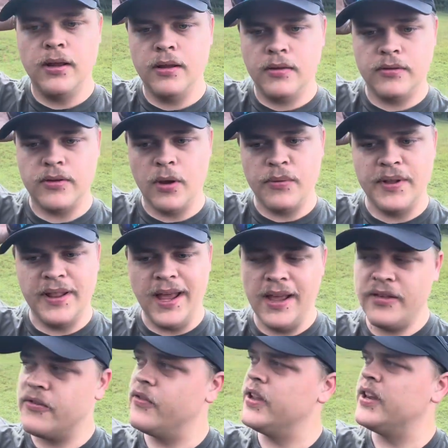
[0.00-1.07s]
So in the
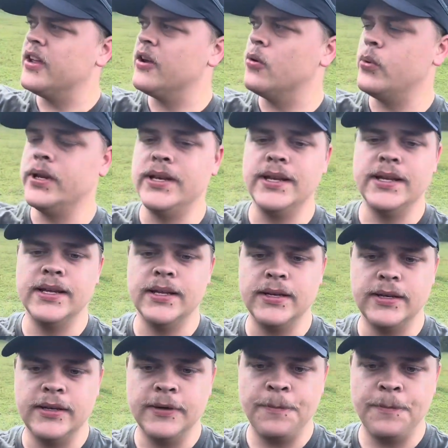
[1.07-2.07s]
last video we did